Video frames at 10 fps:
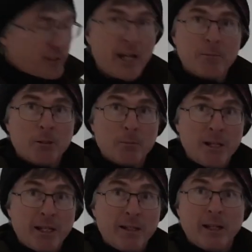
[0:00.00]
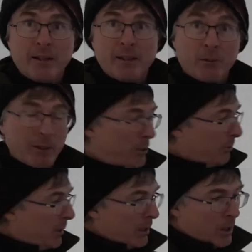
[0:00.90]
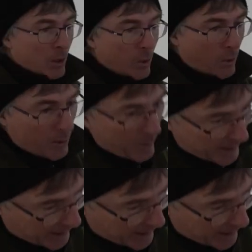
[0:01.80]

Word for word: the dampener a bit and that will help. Or when